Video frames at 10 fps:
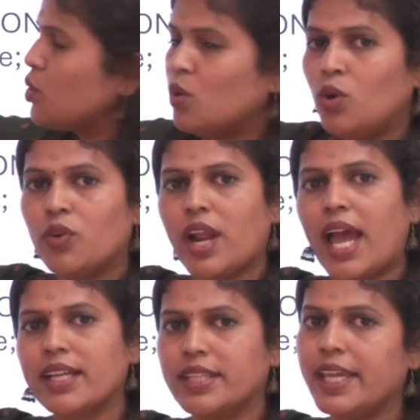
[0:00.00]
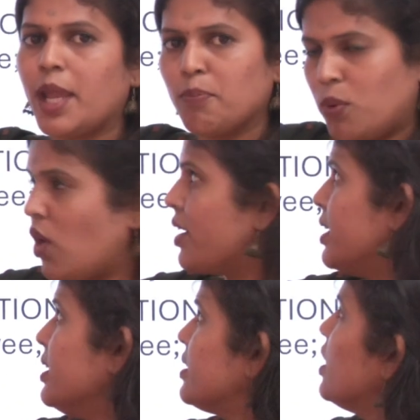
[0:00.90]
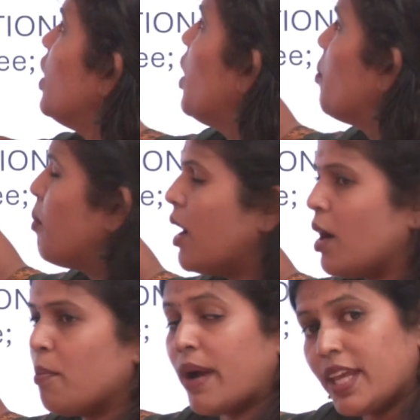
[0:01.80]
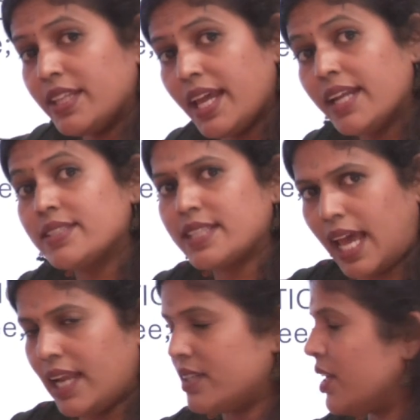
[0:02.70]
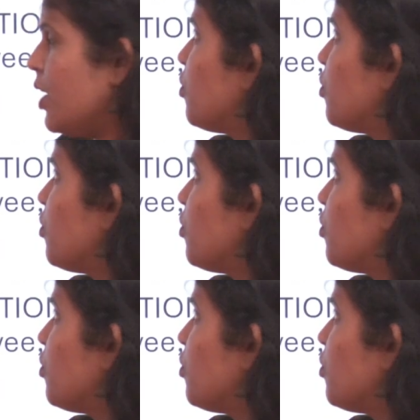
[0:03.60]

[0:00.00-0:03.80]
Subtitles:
to rank the employees by their salary